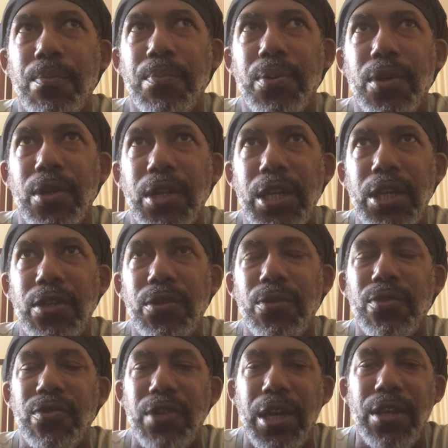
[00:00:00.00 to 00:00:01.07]
police who
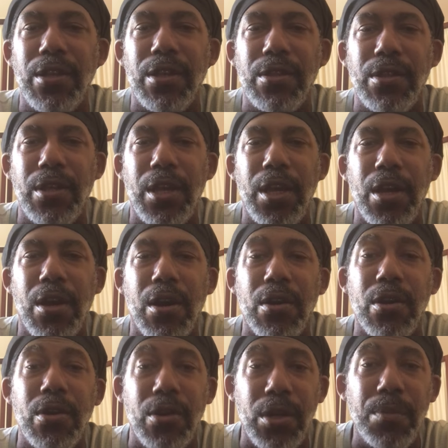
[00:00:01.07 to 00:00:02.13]
say that they are
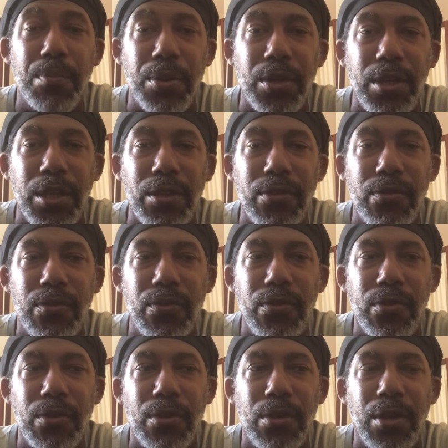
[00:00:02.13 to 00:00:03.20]
good police
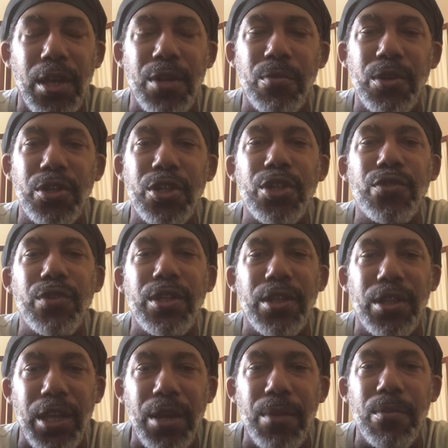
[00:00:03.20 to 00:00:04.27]
and we should
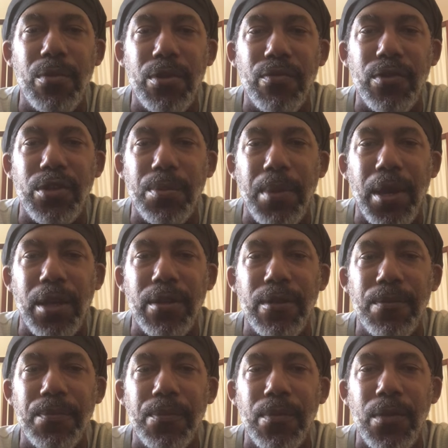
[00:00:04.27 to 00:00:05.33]
treat them with respect,
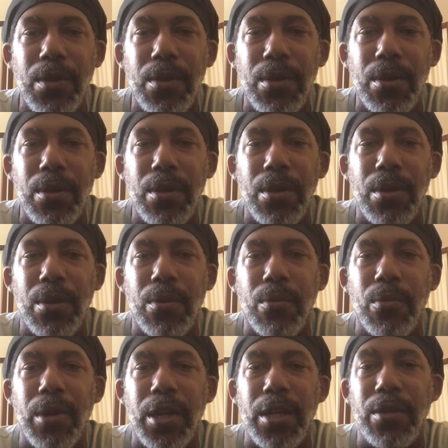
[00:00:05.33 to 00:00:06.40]

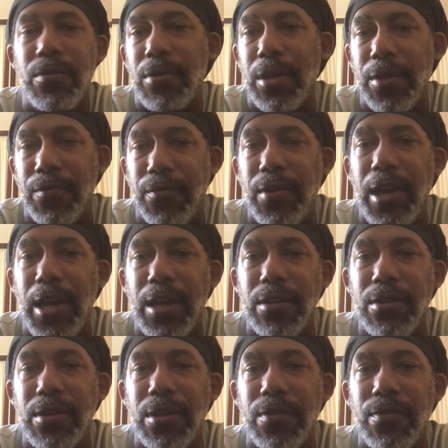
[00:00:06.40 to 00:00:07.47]
when in
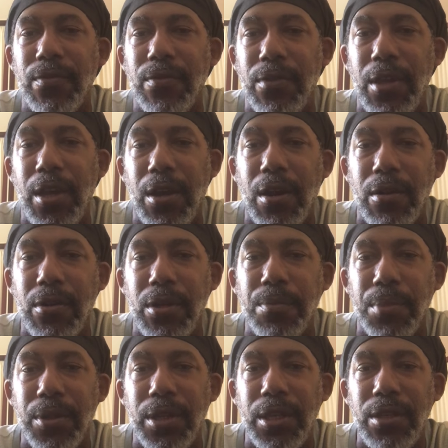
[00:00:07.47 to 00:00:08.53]
fact, if they are good
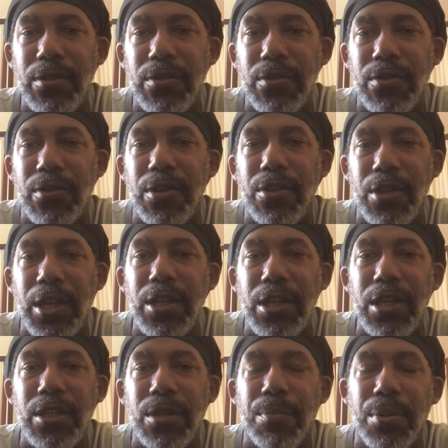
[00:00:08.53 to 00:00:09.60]
police, then they
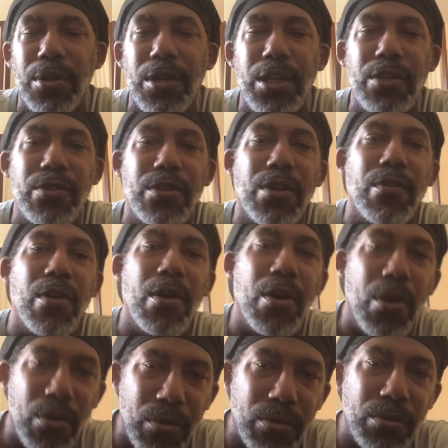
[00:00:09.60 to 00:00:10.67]
need to police their
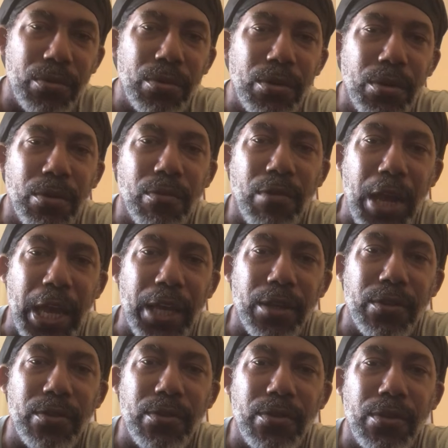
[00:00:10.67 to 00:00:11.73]
own ranks